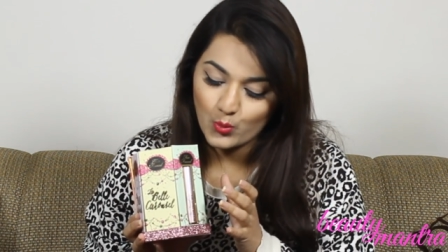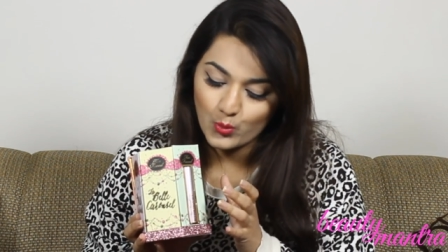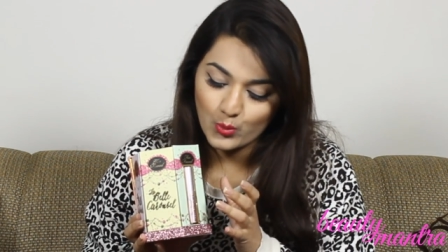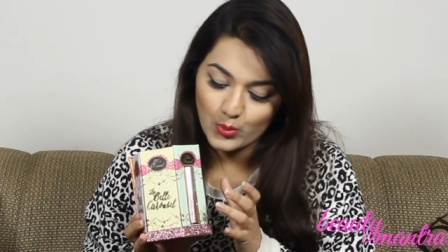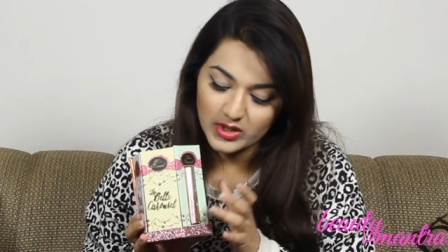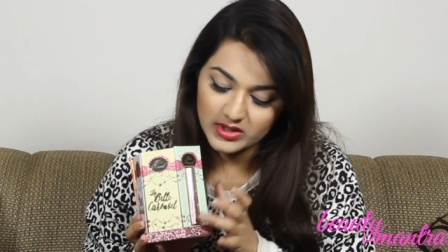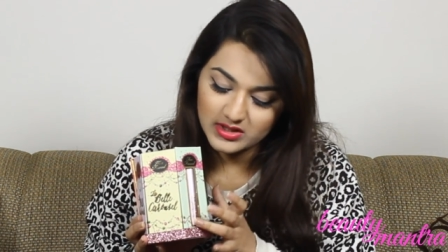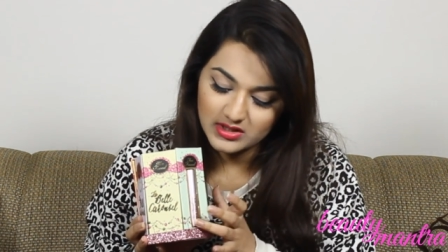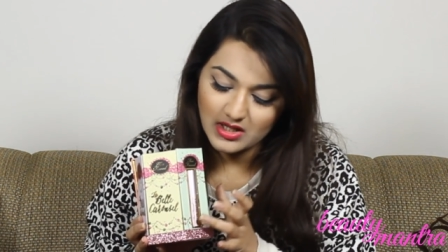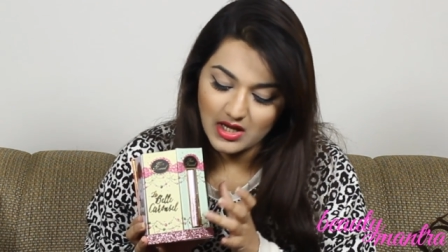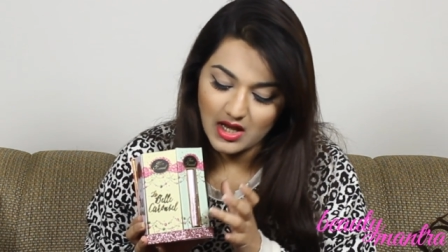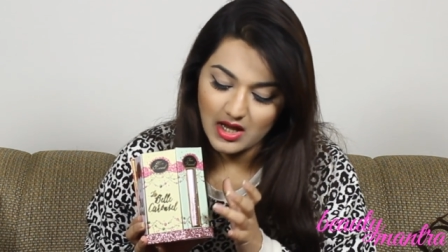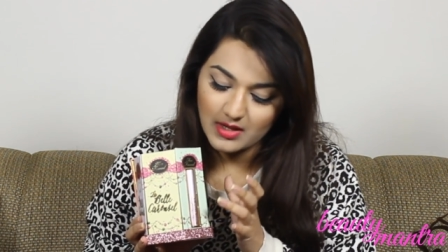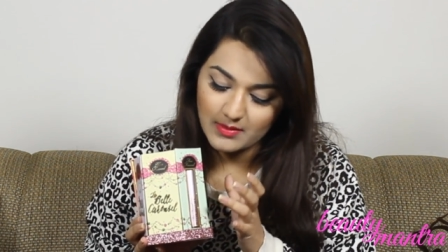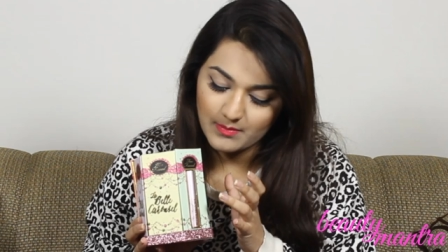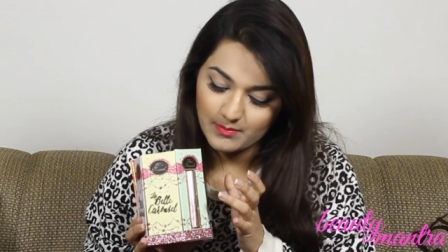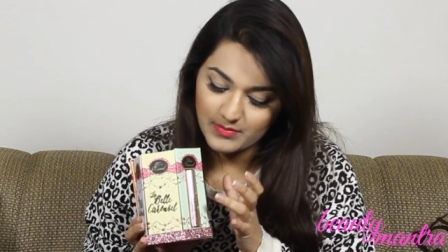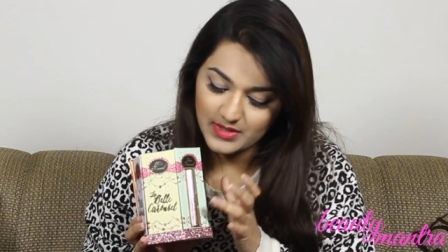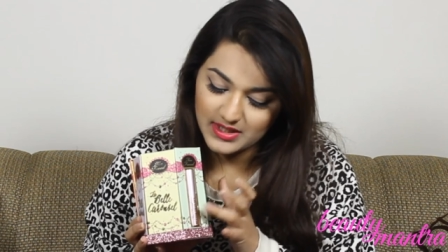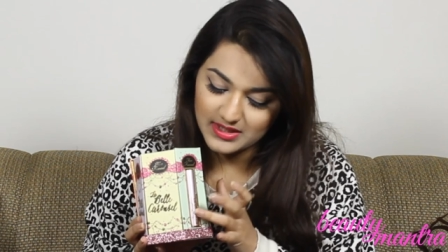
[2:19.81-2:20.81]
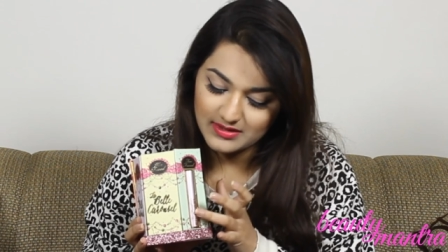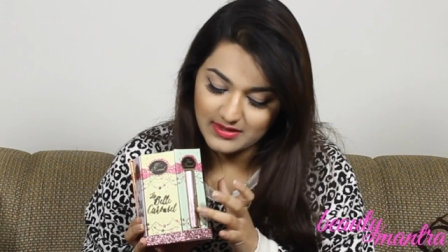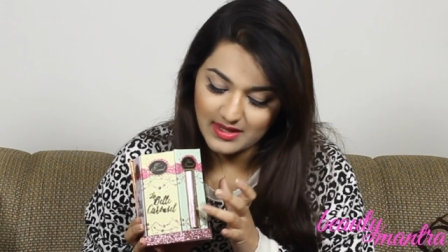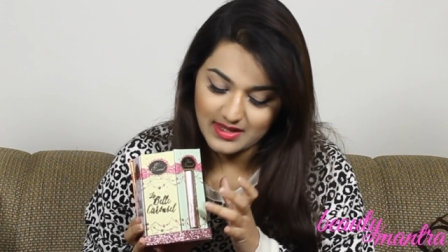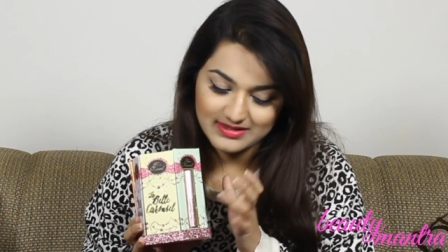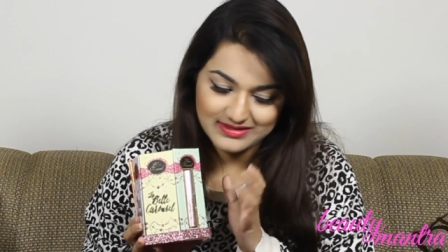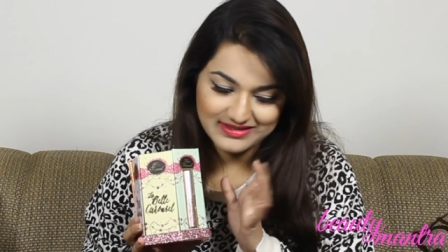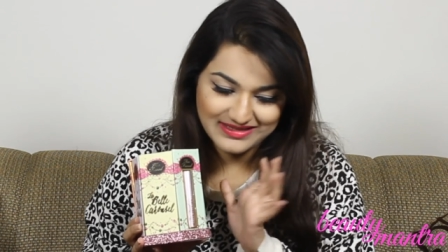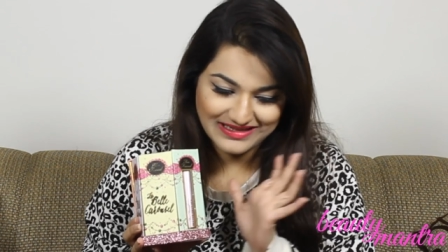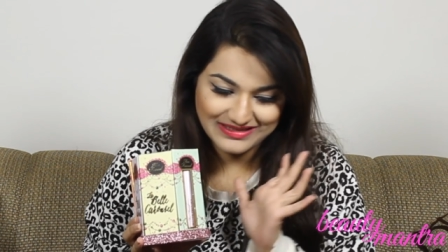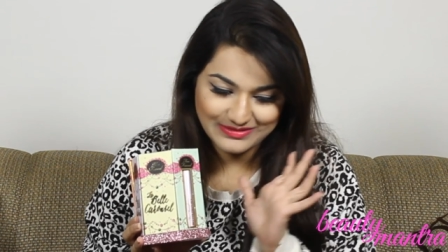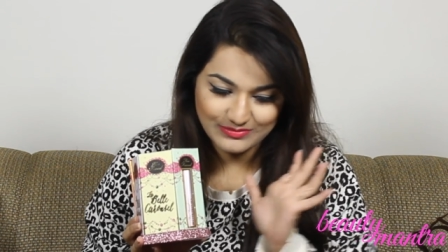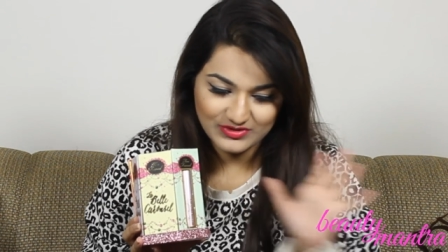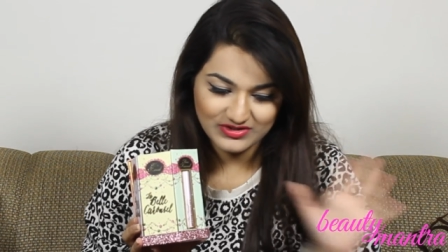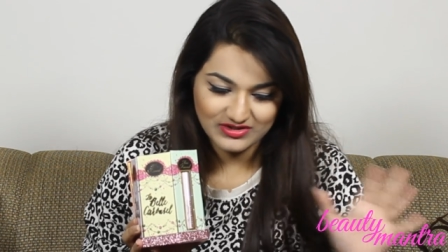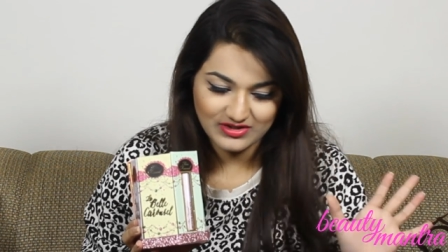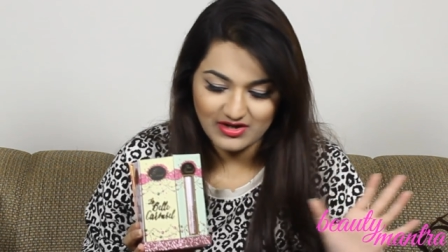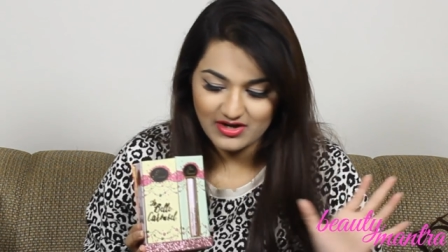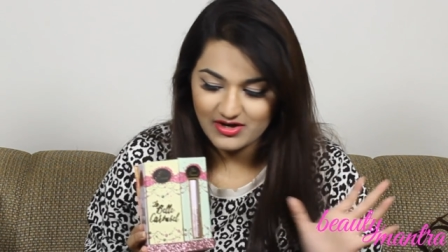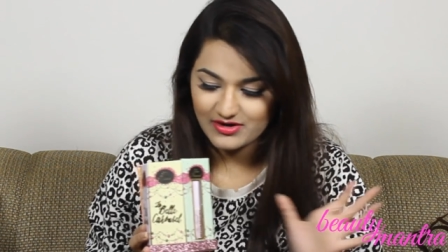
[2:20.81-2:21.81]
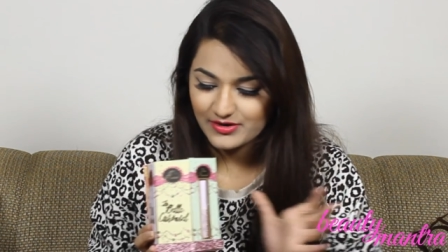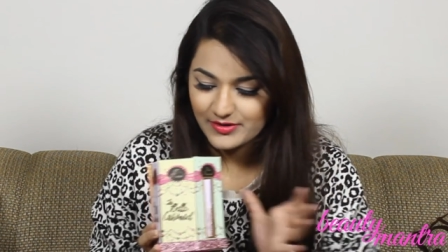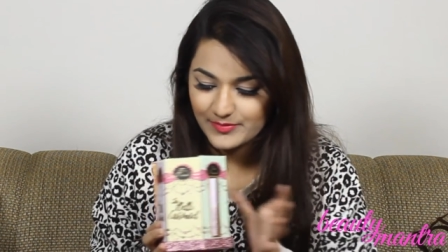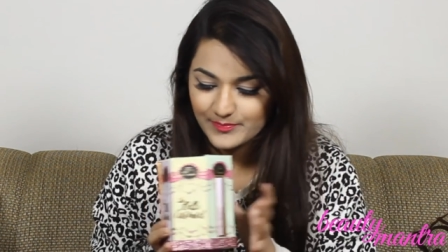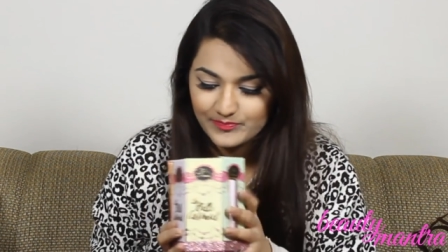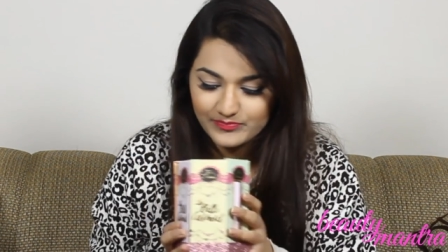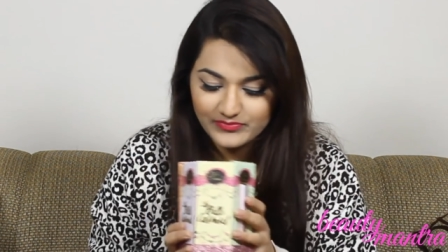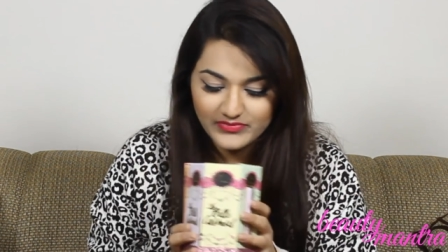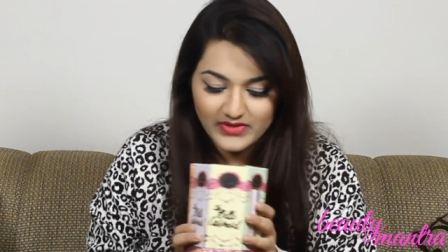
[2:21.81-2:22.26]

with Better Than Sex mascara.